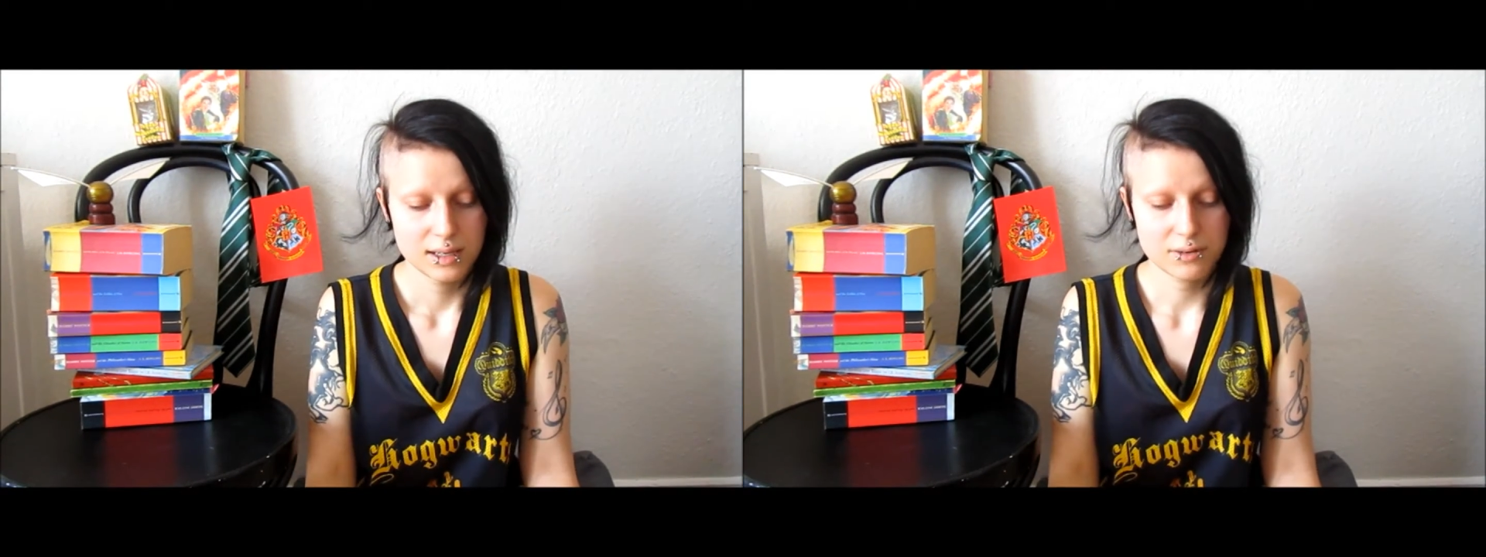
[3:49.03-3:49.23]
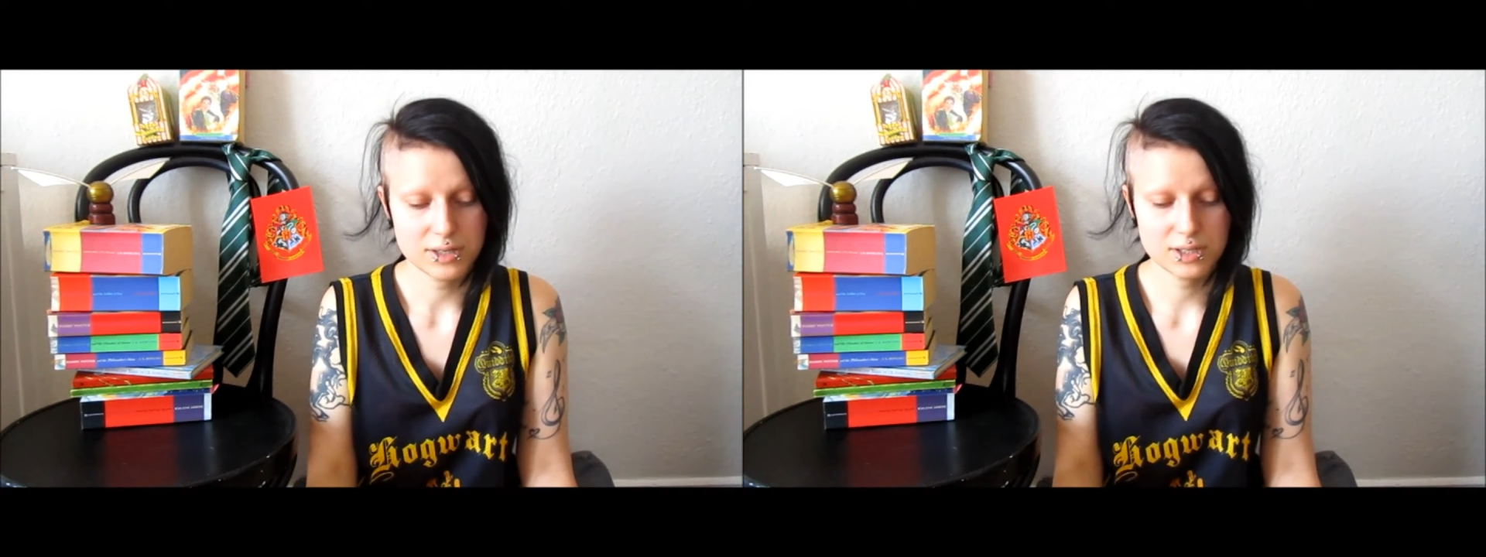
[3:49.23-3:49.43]

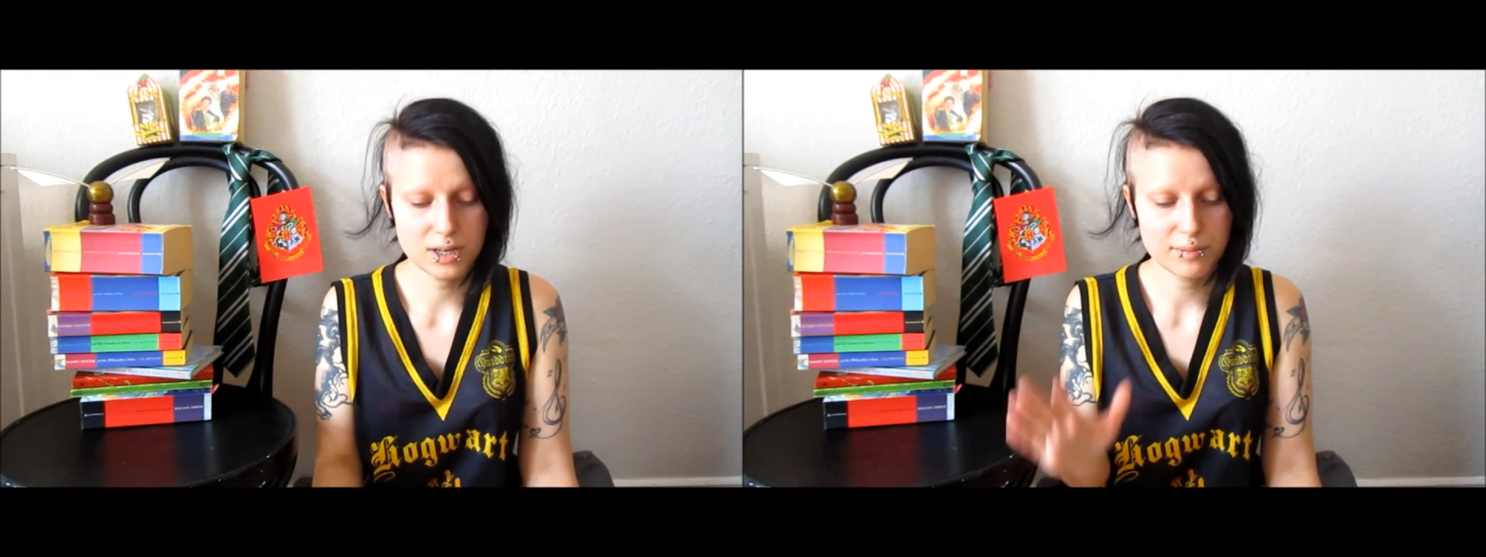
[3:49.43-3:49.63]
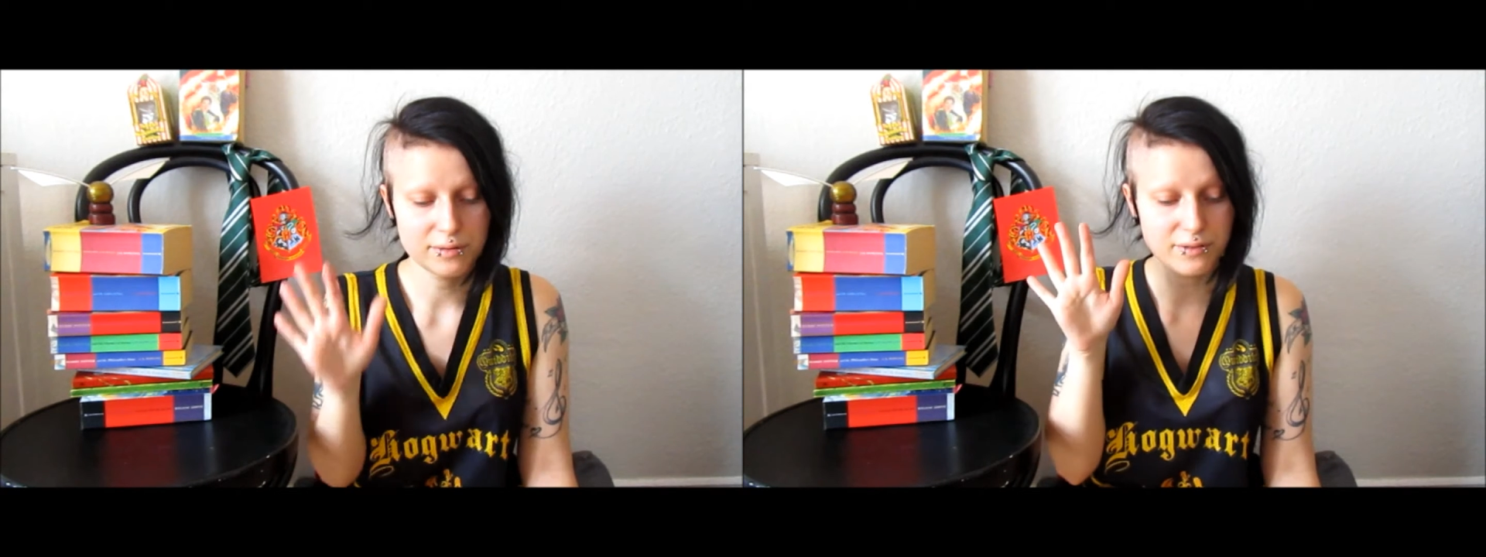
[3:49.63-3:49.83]
Question
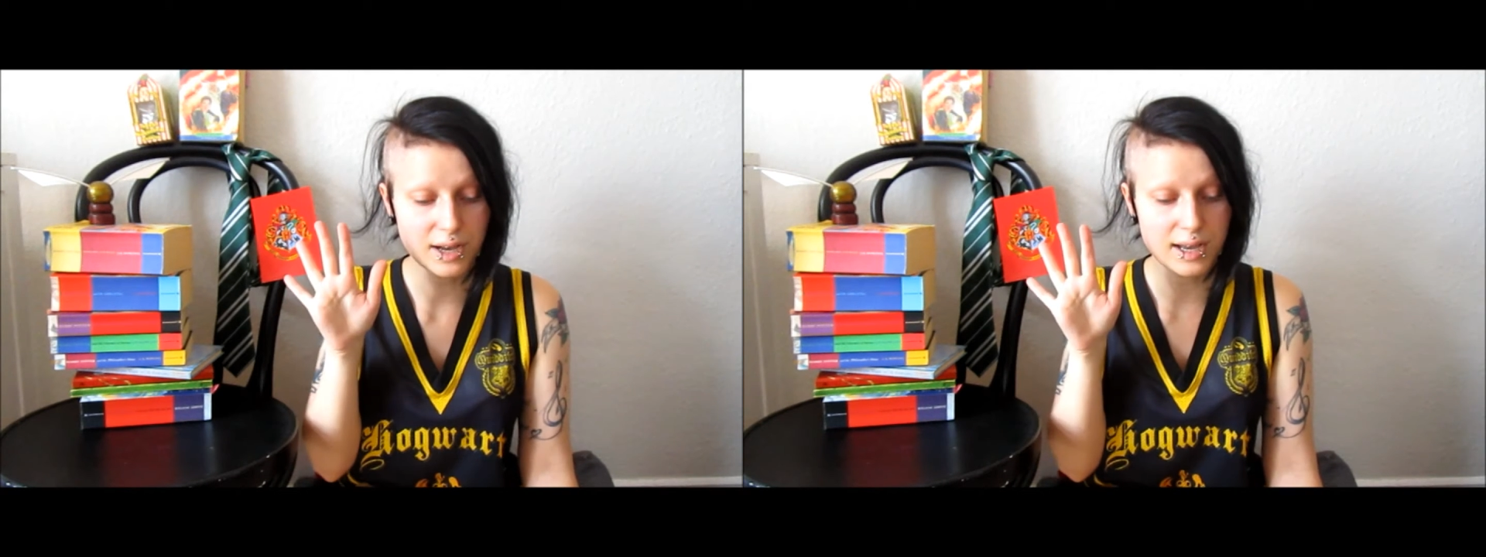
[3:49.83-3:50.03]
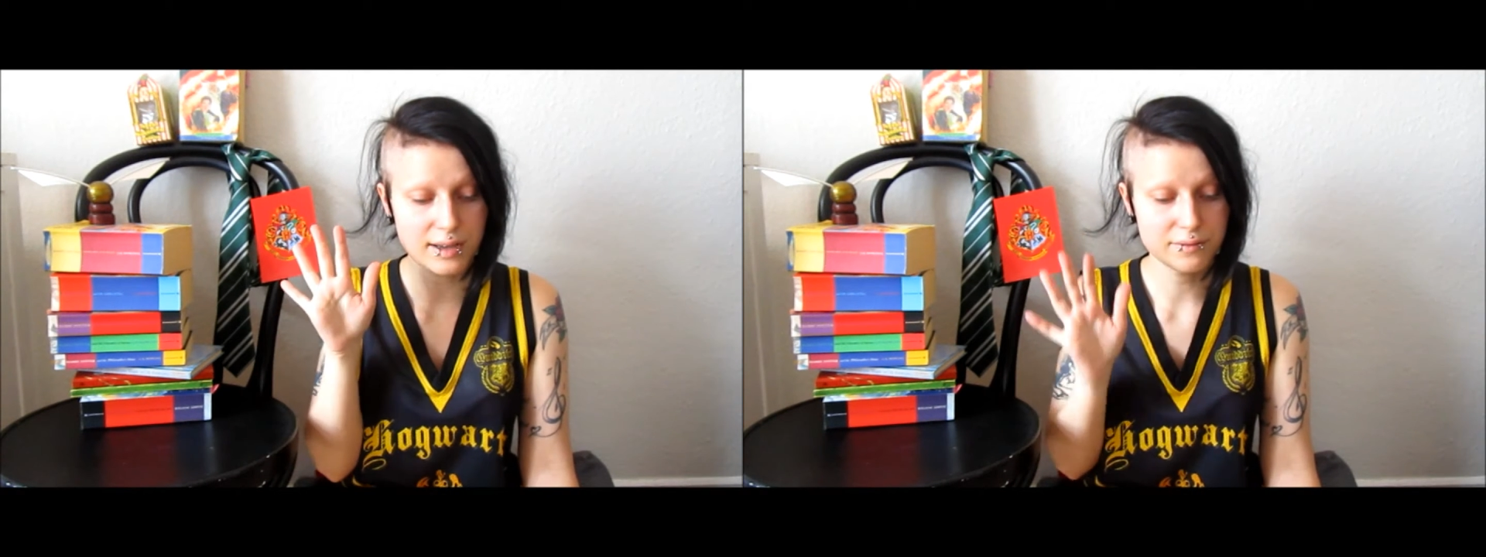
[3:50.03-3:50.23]
number
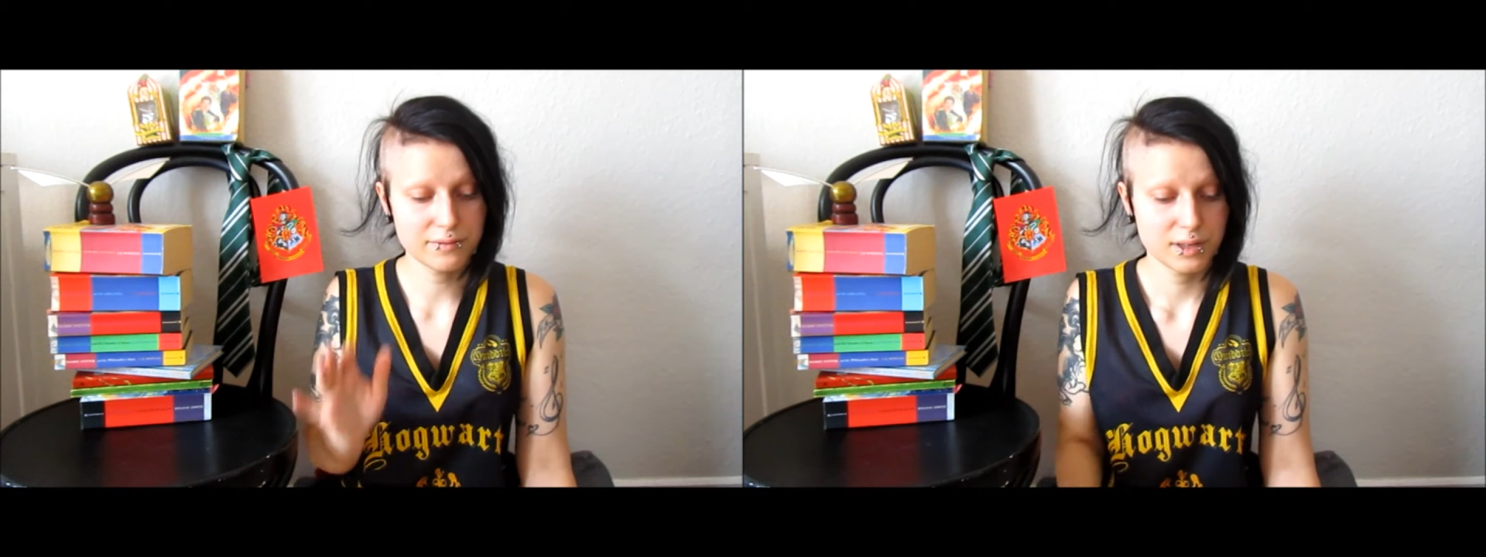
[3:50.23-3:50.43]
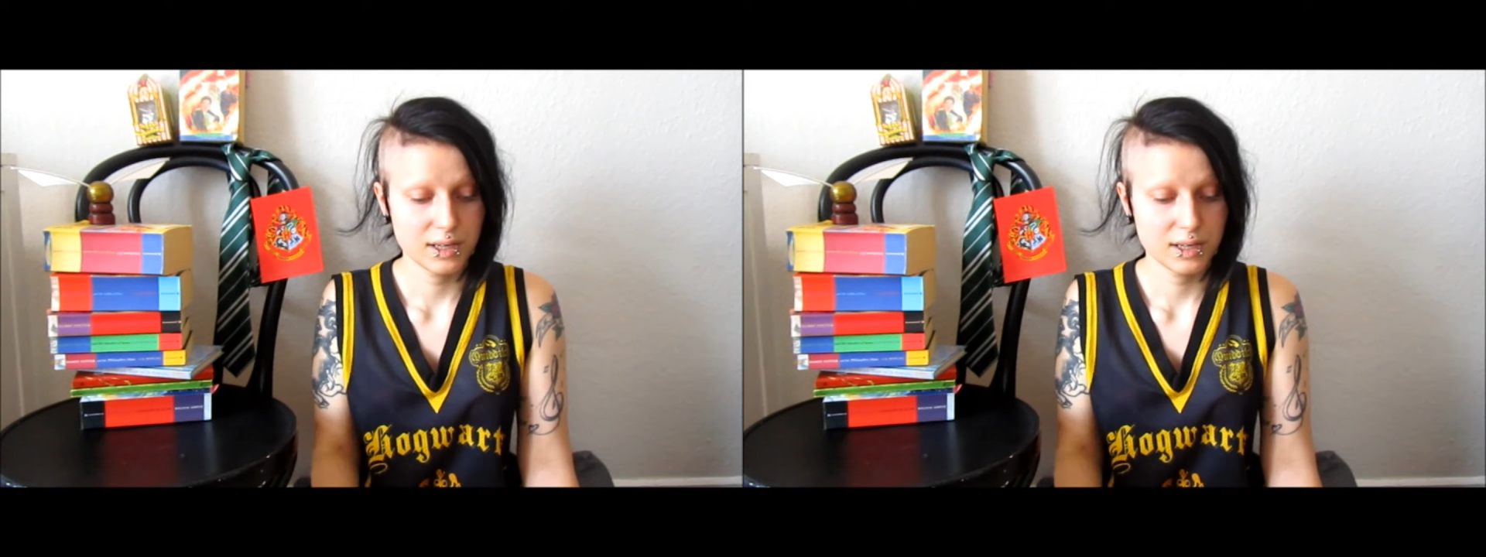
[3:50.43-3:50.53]
5,